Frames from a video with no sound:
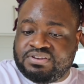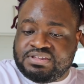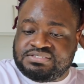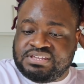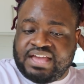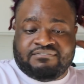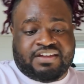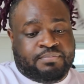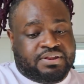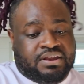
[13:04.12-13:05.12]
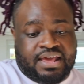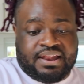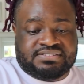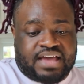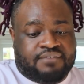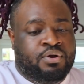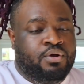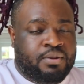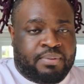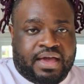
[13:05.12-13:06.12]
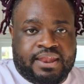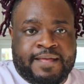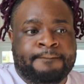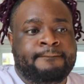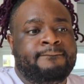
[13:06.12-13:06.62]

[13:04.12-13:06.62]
in D.C. I've never been in Nellies. I've heard about it.